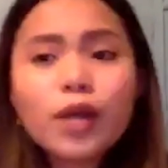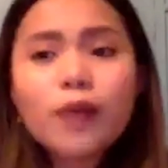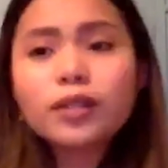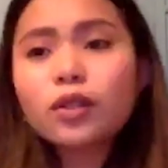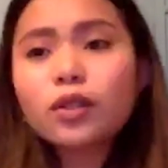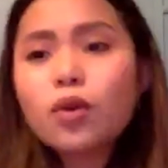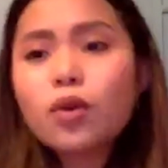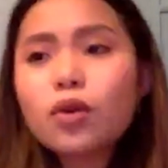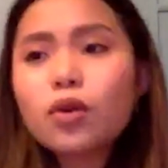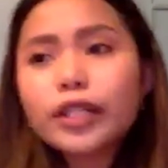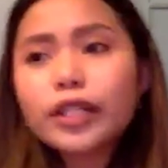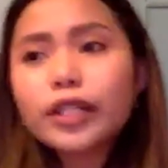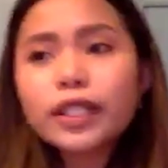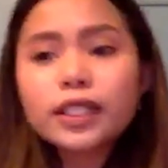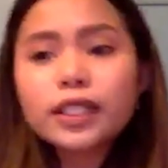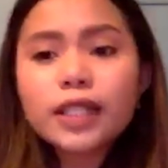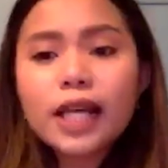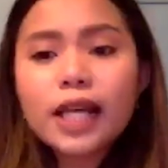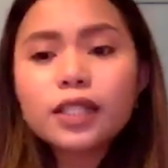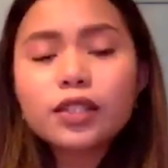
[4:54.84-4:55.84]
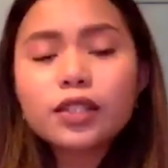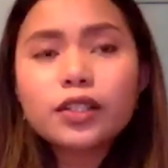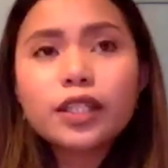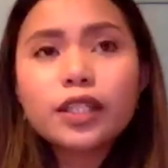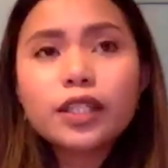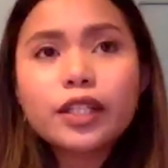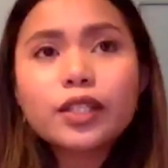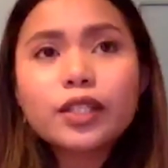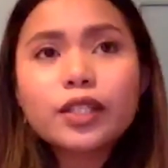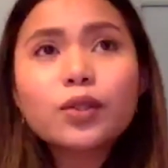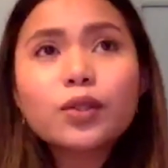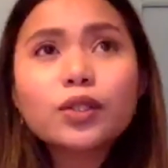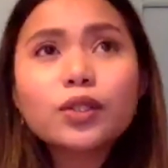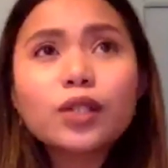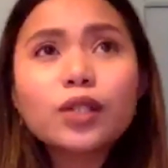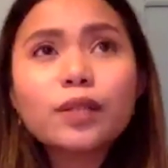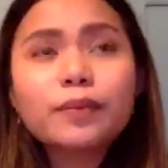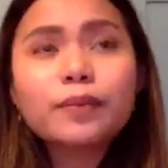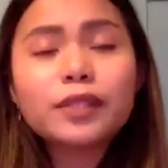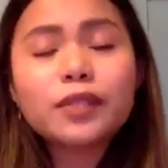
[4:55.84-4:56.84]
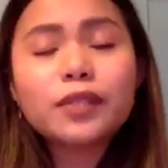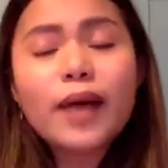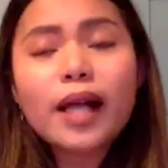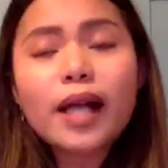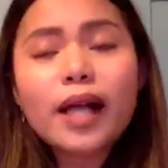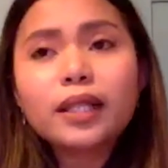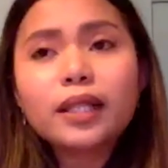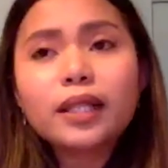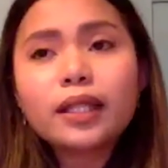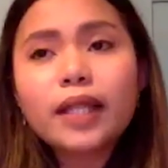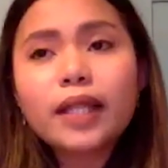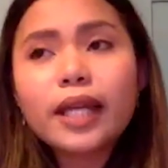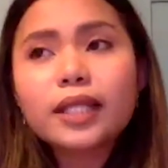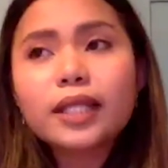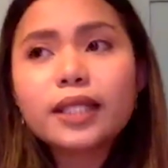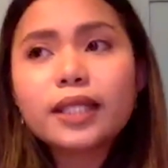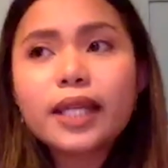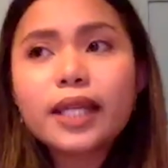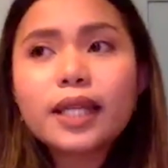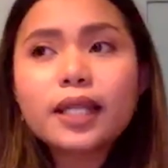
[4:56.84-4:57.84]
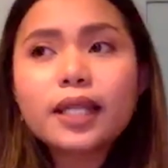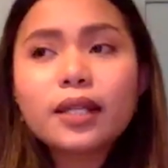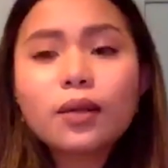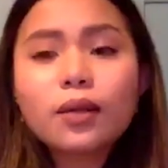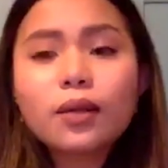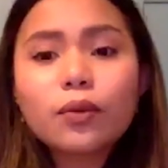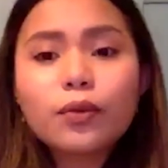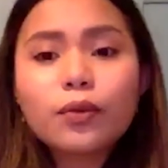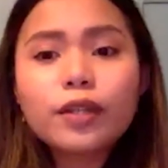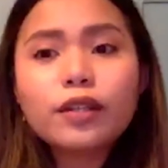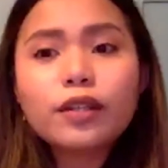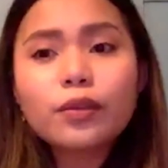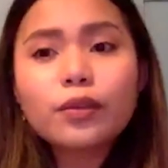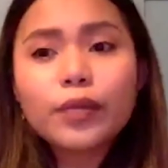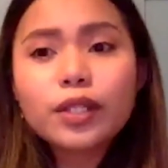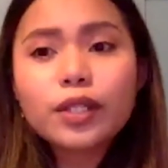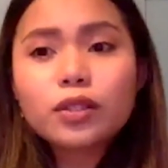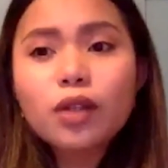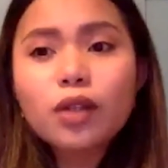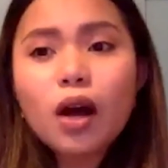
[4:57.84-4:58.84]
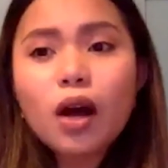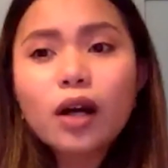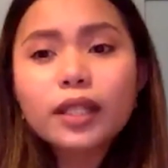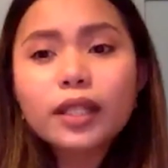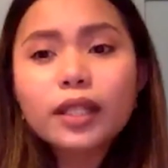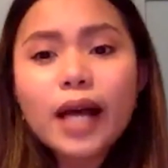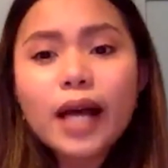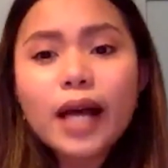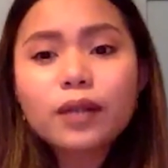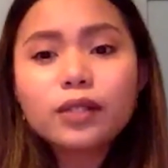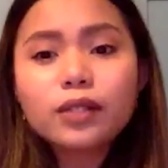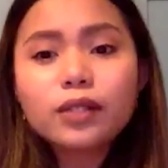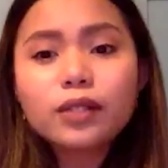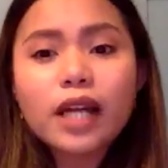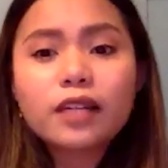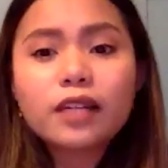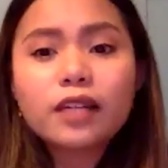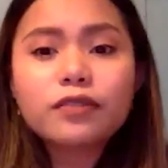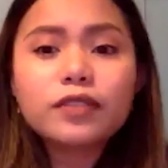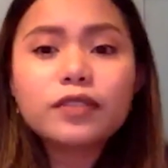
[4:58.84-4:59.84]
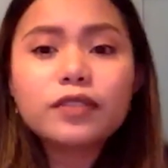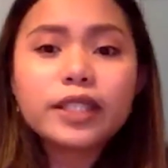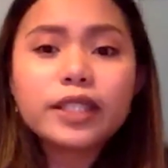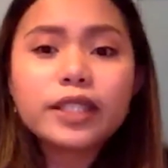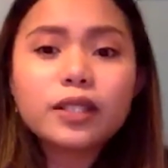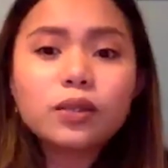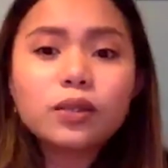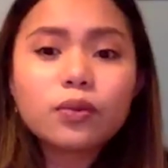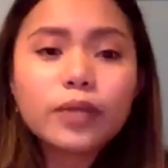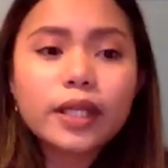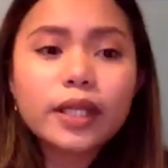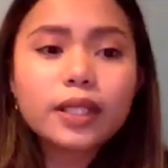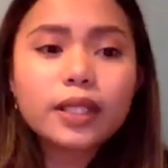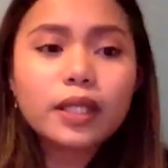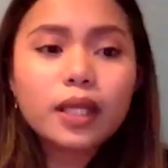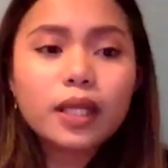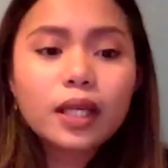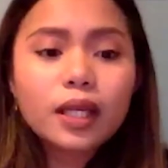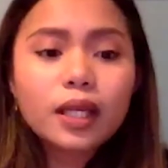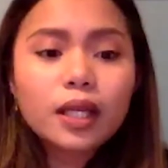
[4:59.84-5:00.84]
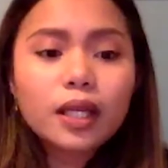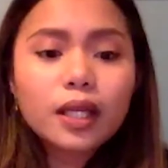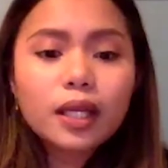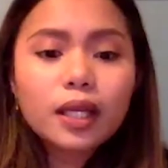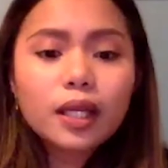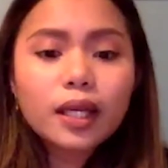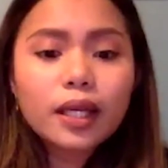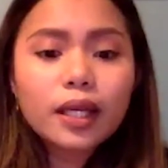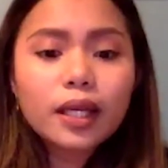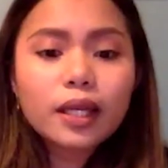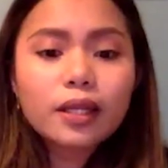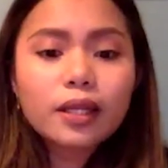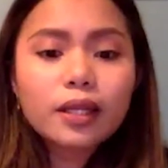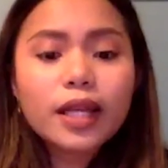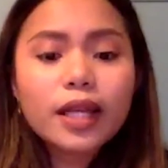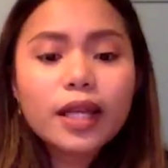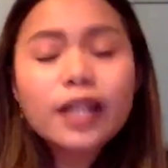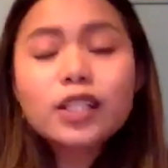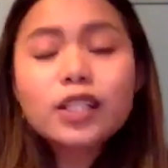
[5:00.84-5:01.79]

the course, as your year goes up as well, like we're taught how to kind of deal with their